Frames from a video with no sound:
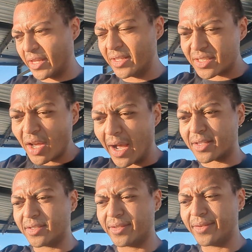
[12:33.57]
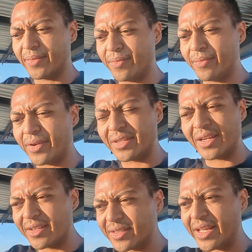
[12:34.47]
it sucked. But at the end
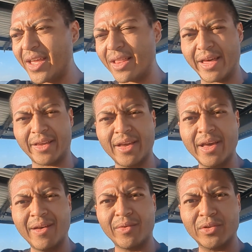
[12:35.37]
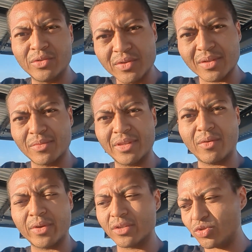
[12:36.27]
of the day, like we were doing something that
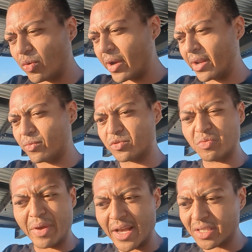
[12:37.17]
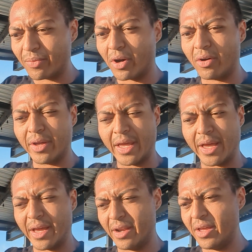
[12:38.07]
we enjoyed, which was basketball,
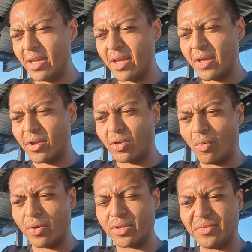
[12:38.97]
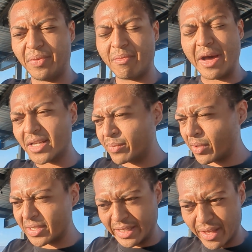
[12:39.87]
and going to play basketball
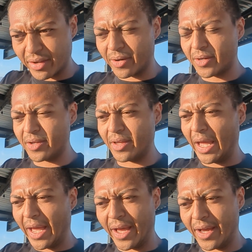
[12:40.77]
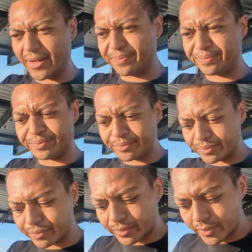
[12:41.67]
together. And
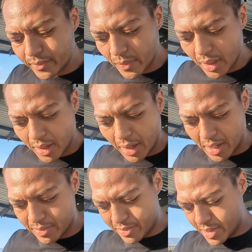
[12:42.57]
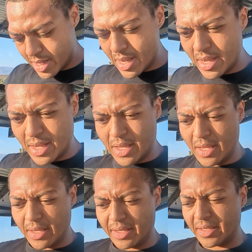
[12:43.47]
um,
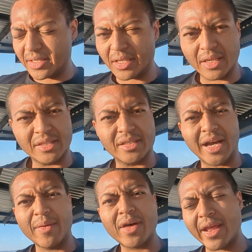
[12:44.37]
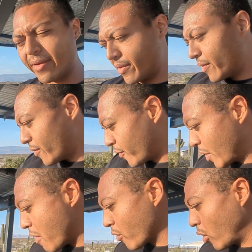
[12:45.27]
it's a, it's a time that I
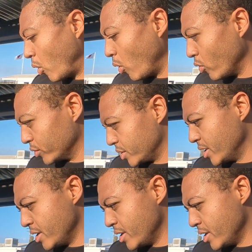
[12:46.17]
forever hold